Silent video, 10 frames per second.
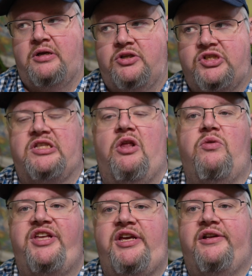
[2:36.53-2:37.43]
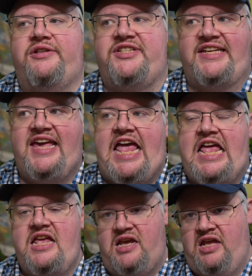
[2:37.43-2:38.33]
slowly
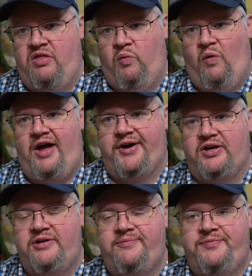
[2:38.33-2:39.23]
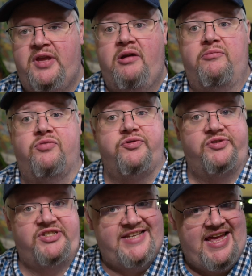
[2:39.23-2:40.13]
decaying in the water,
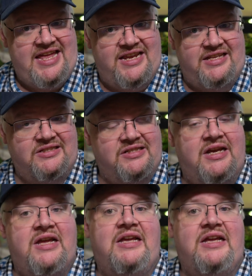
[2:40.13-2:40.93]
produce tannins.